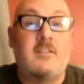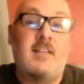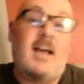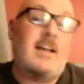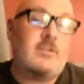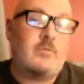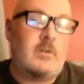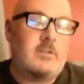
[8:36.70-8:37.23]
It was the
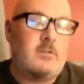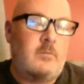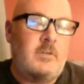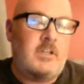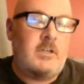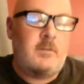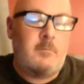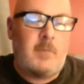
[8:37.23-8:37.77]
last
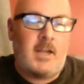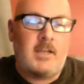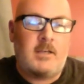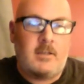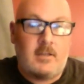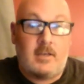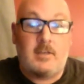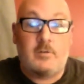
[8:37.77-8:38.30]
WrestleMania
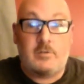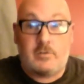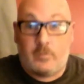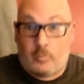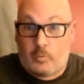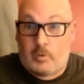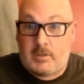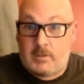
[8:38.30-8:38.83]
Mania they
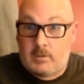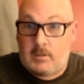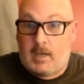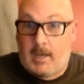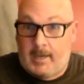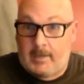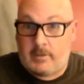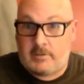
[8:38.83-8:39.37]
used a
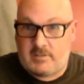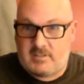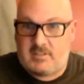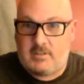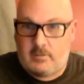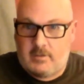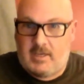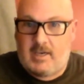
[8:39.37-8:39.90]
real
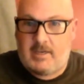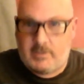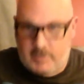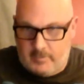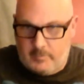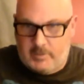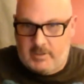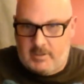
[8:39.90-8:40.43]
iron steel
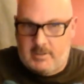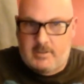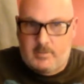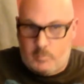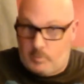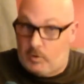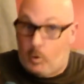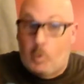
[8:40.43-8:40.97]
cage.
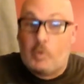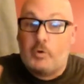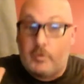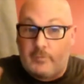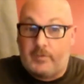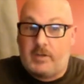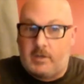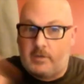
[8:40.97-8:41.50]
Everybody in with
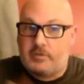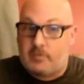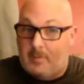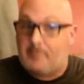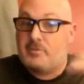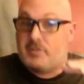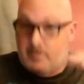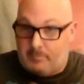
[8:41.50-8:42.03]
older
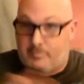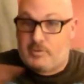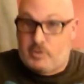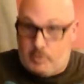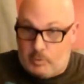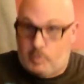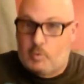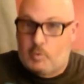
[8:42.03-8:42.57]
videos remembers the
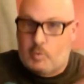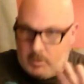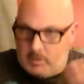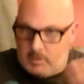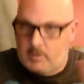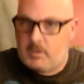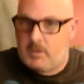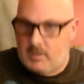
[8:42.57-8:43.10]

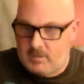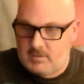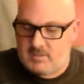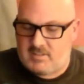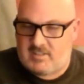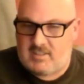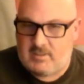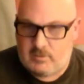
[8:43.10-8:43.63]
blue
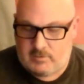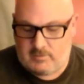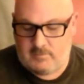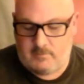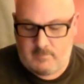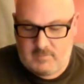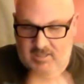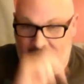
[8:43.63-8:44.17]

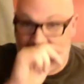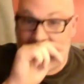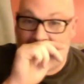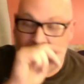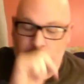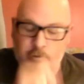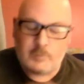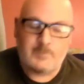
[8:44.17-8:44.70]
steel
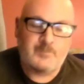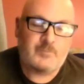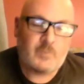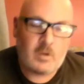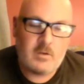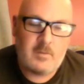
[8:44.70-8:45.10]
cage.